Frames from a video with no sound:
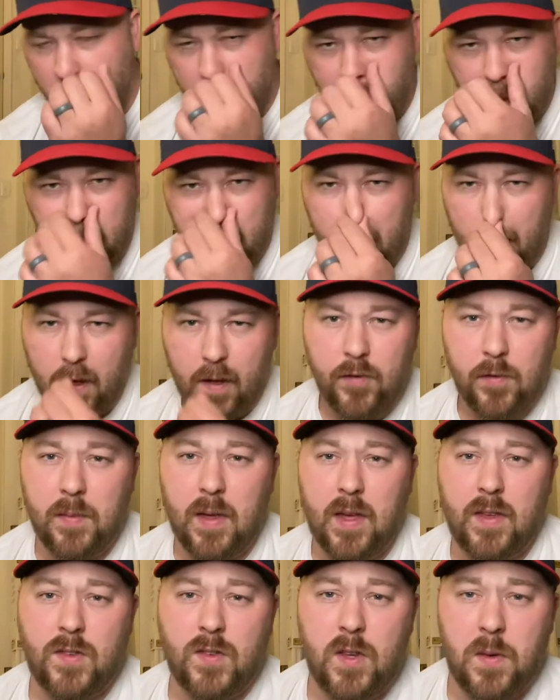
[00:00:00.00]
from
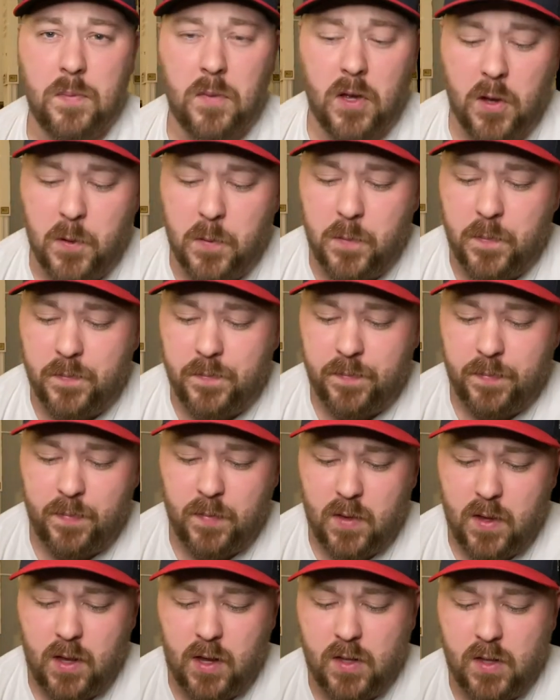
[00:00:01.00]
that Simcoe.
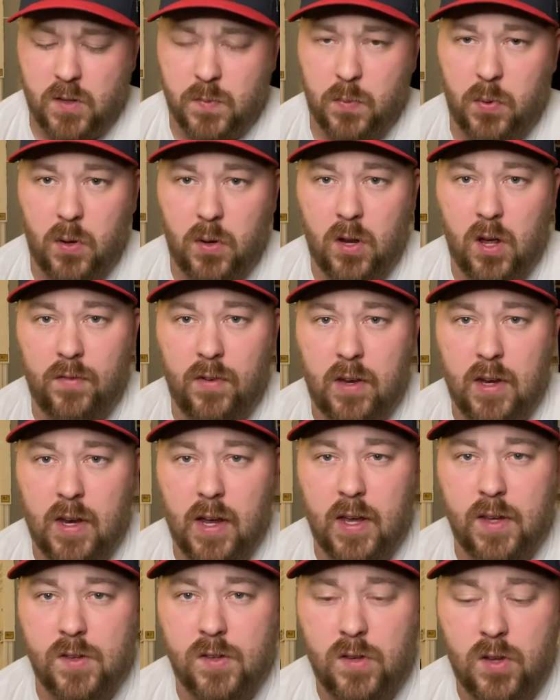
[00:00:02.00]
It's putting off a
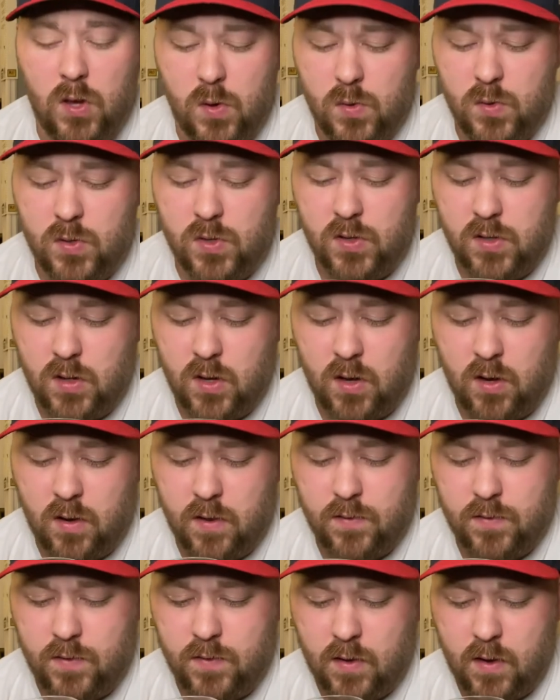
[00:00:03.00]
nice dose
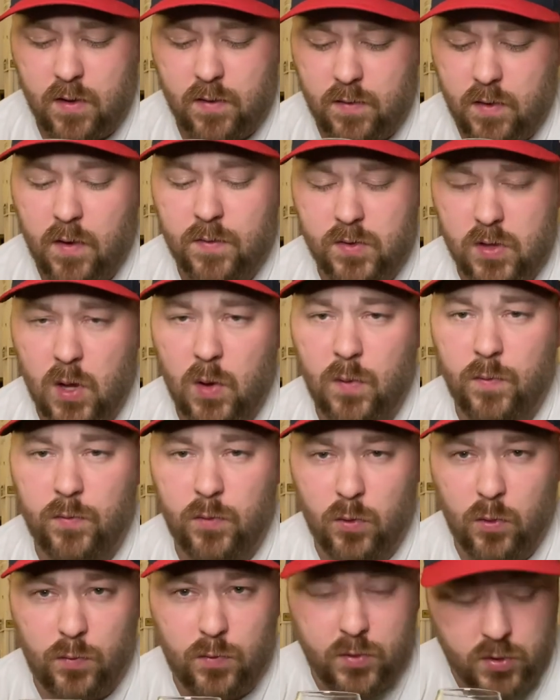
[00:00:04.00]
of stone fruit for